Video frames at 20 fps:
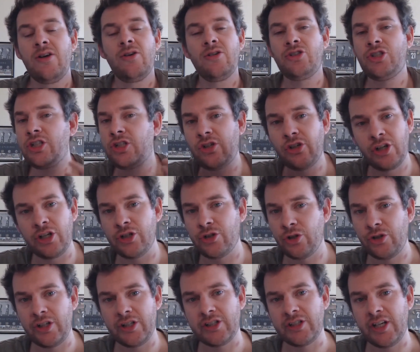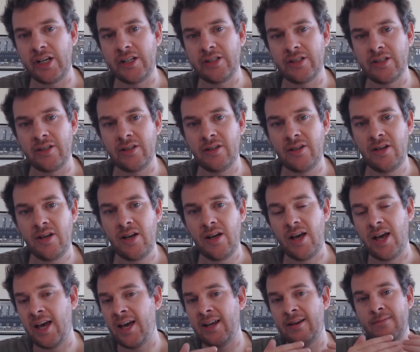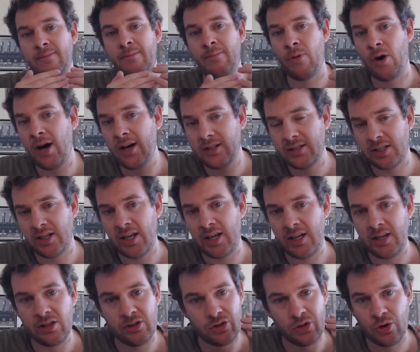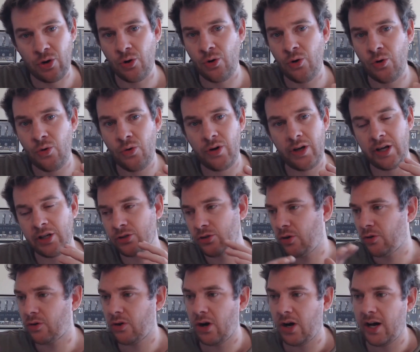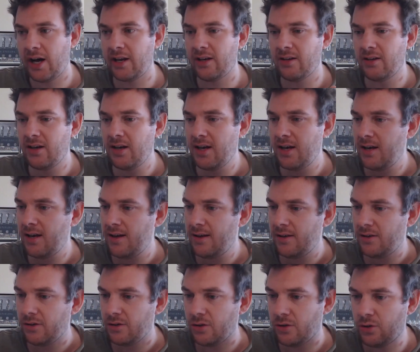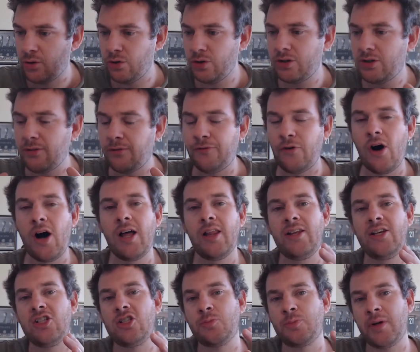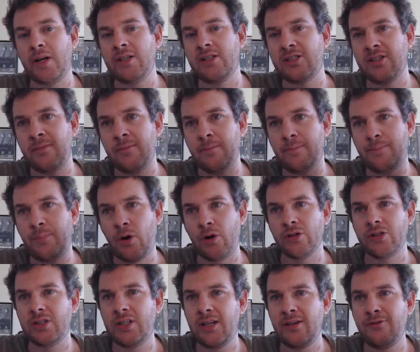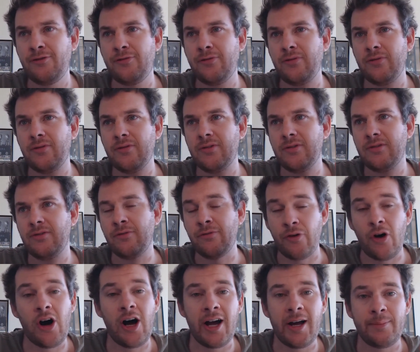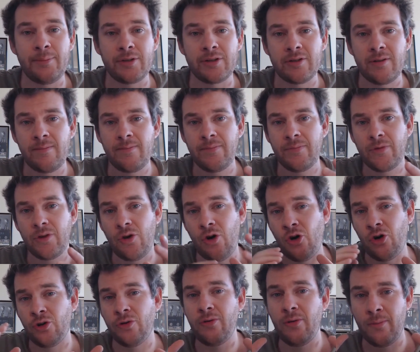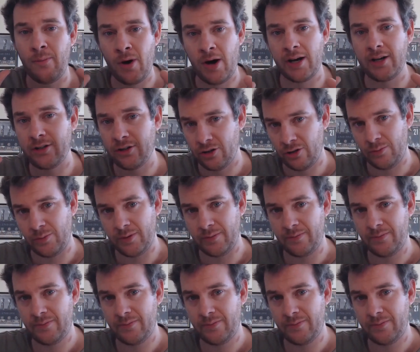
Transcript: just got to enjoy this season. And Mike T is cool. He's all right. Good to finally spread some positive vibes on Mike Tomlin.